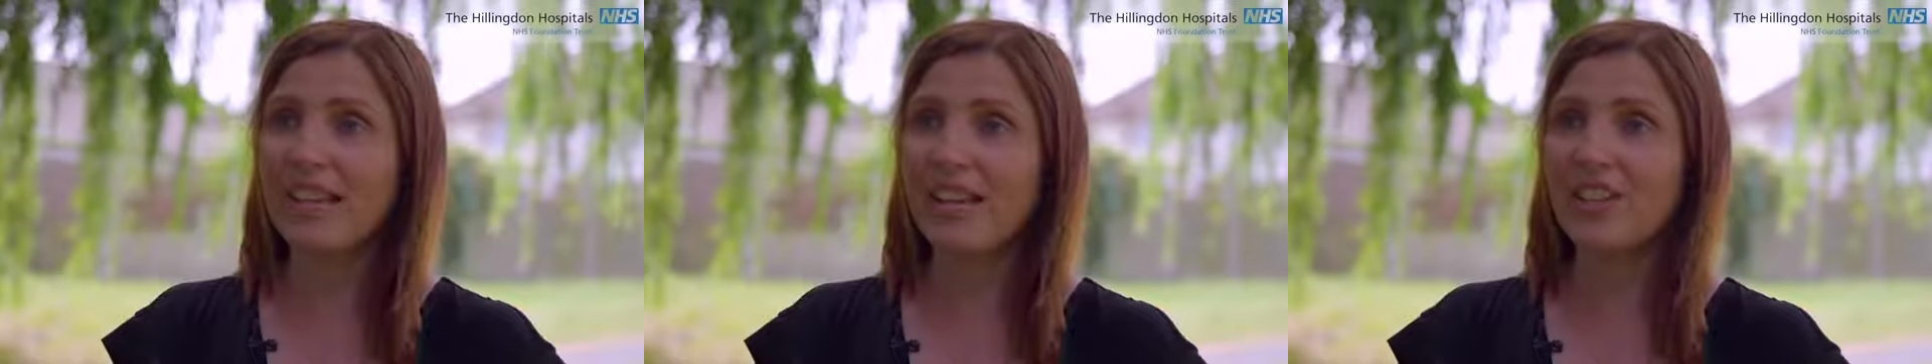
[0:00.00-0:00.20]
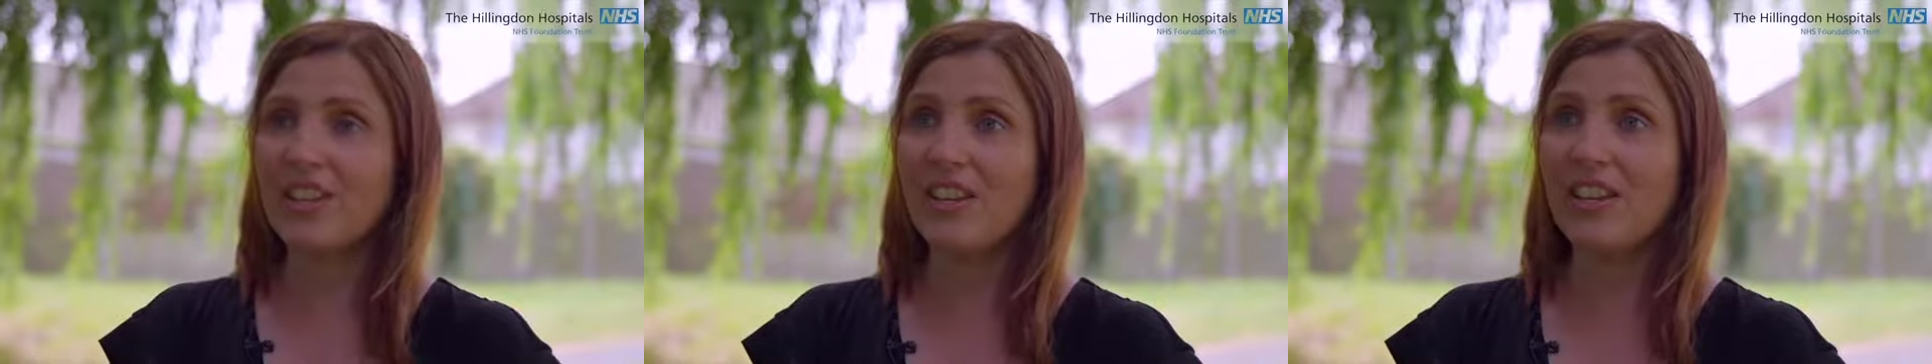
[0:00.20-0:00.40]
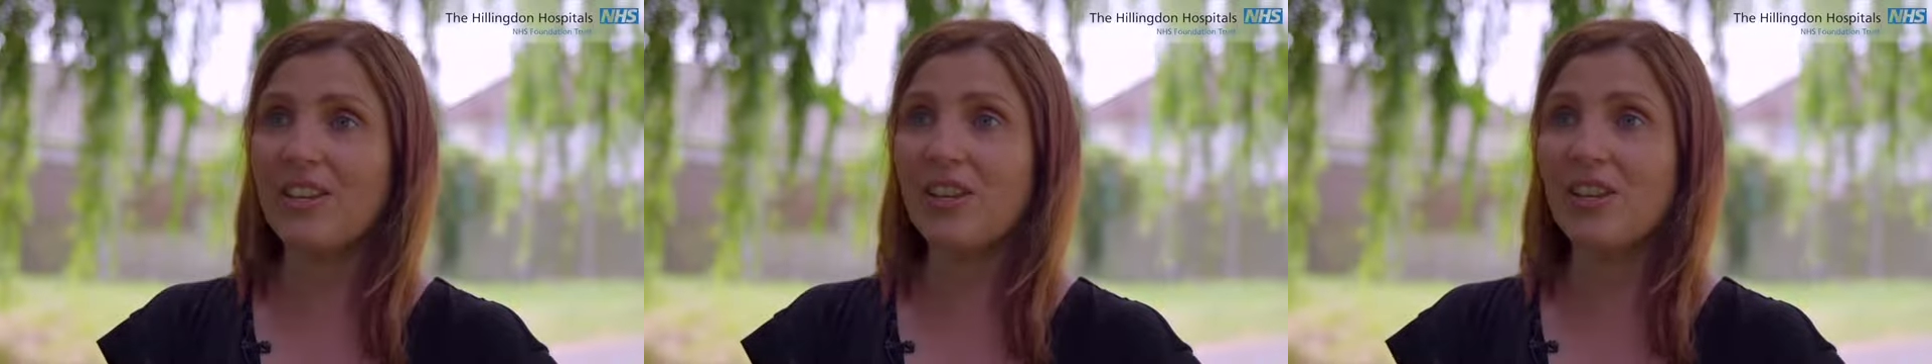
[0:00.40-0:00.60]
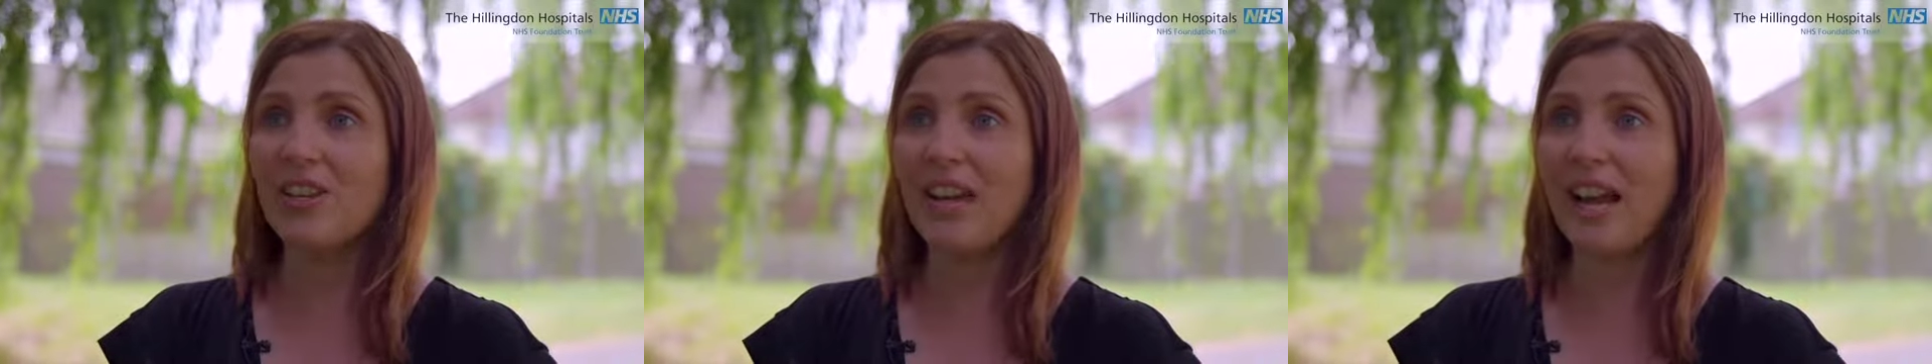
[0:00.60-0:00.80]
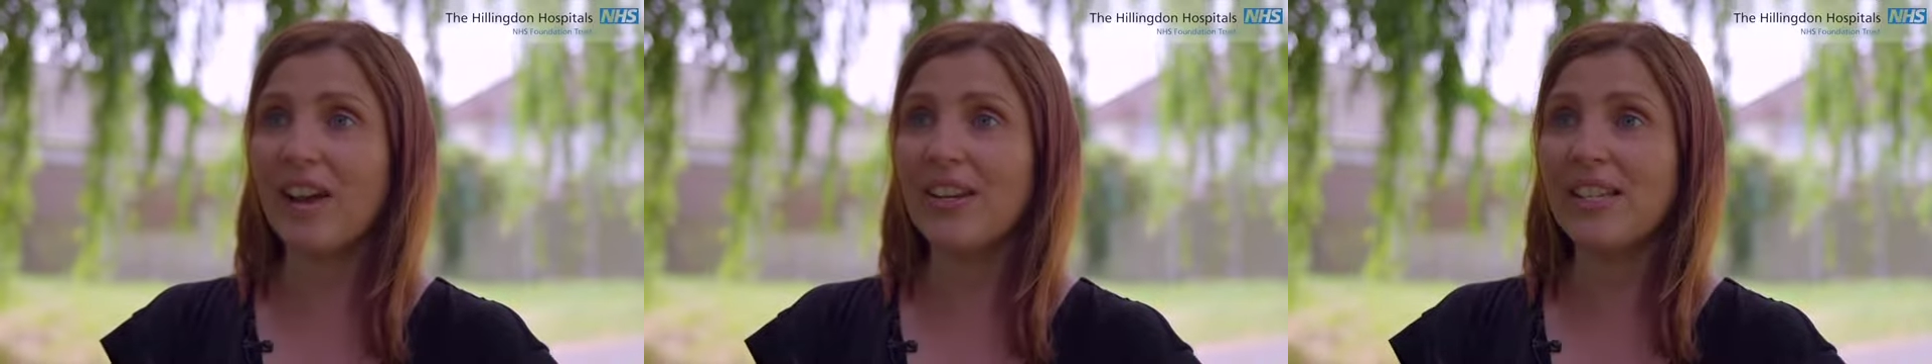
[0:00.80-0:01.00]
teacher that he's got
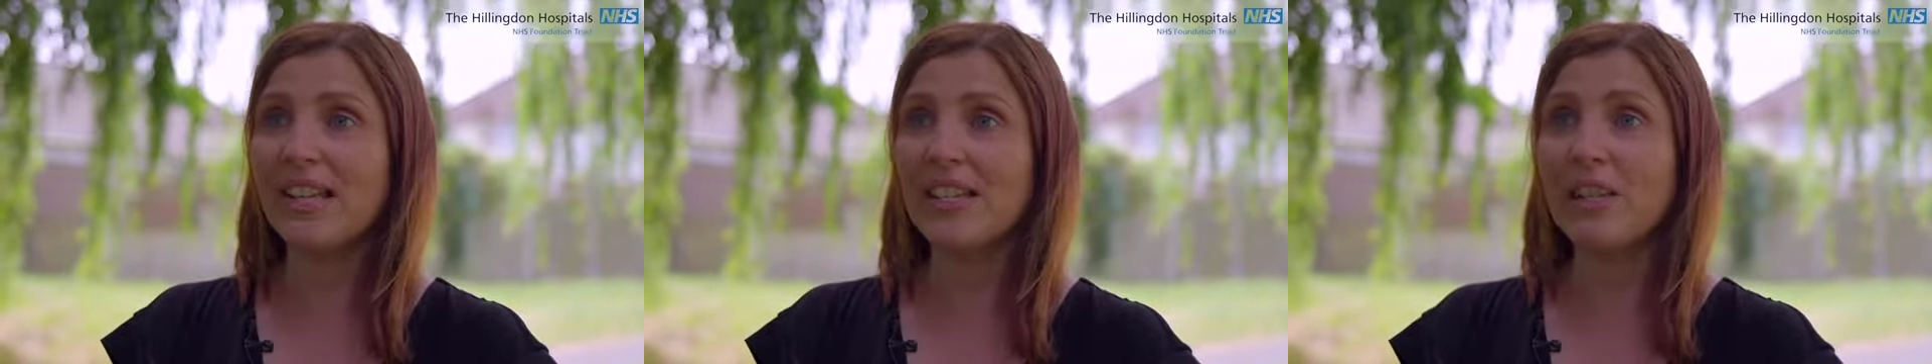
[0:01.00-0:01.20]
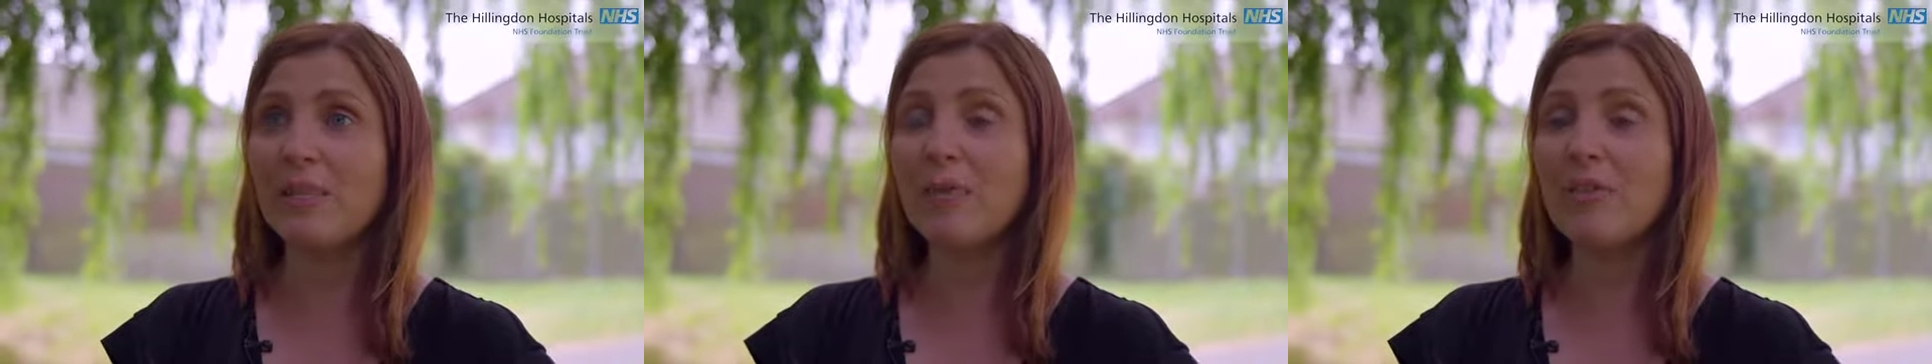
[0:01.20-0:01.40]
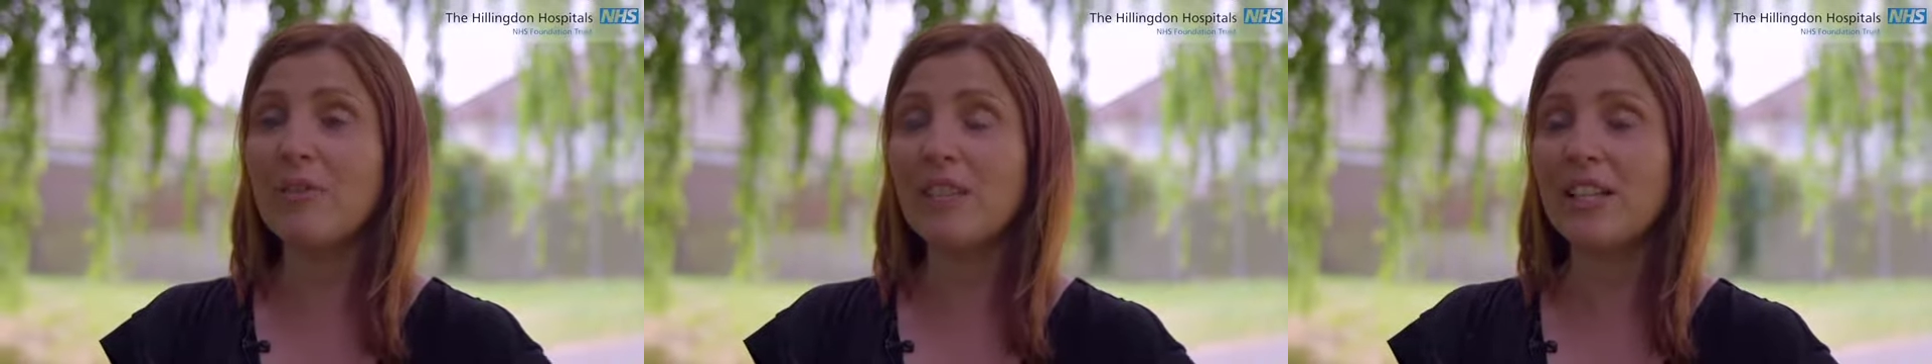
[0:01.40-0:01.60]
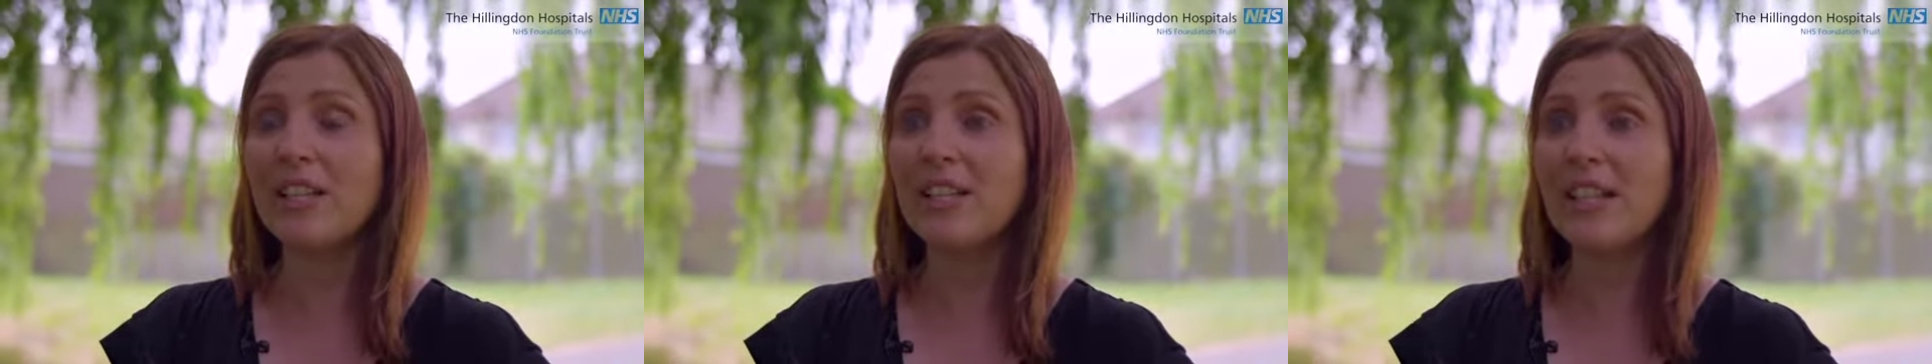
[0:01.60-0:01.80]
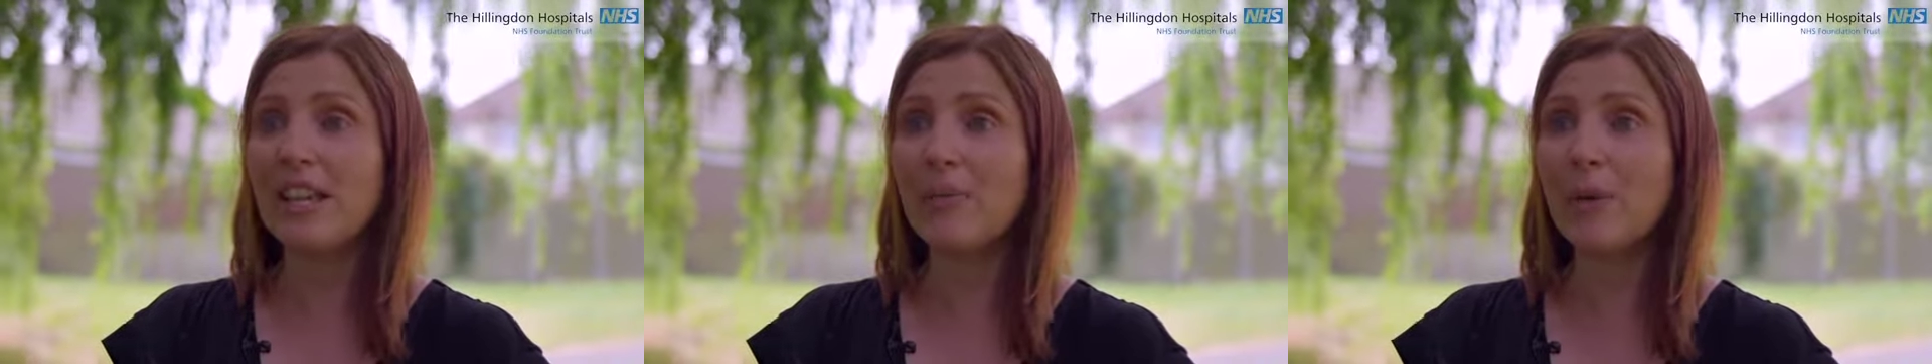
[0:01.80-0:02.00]
now is actually moving
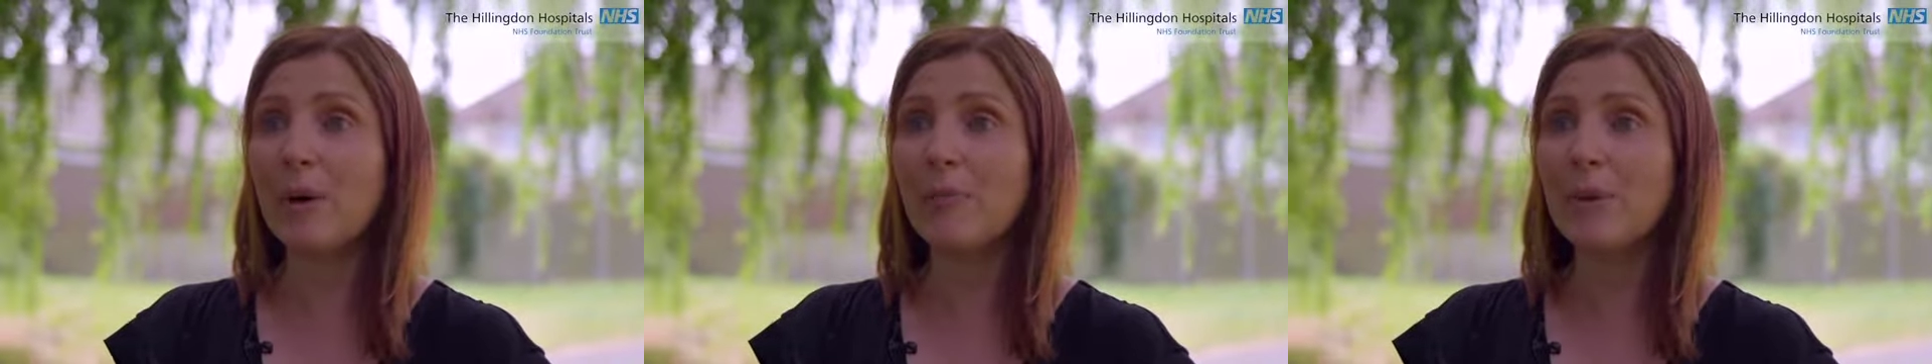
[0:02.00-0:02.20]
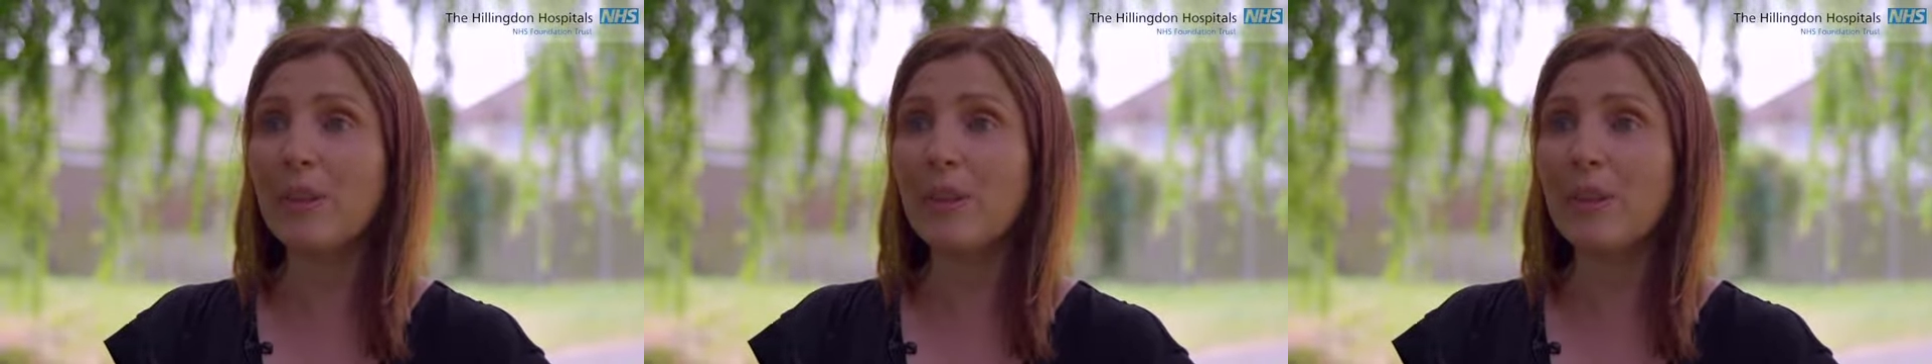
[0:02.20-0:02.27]
into year one